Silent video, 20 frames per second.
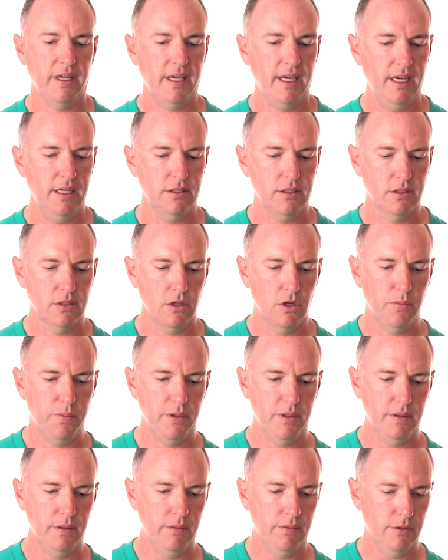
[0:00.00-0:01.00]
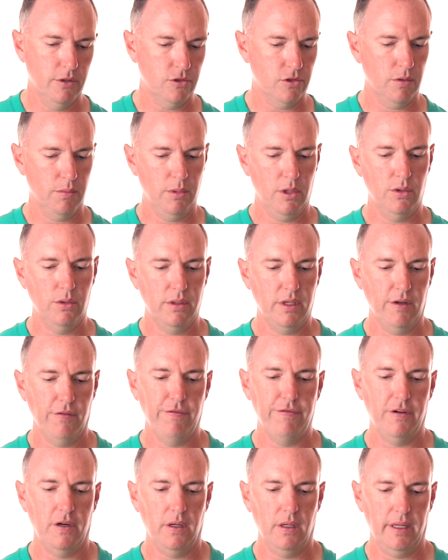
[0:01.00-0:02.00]
the case is open, the trombone can
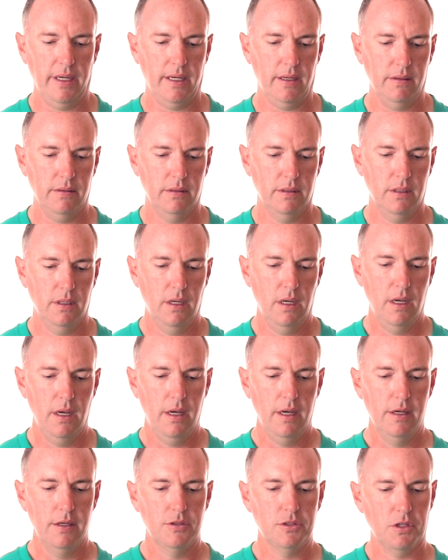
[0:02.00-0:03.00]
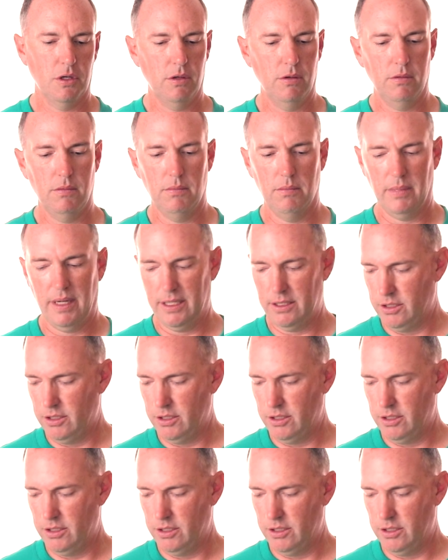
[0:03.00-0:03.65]
fall out. So my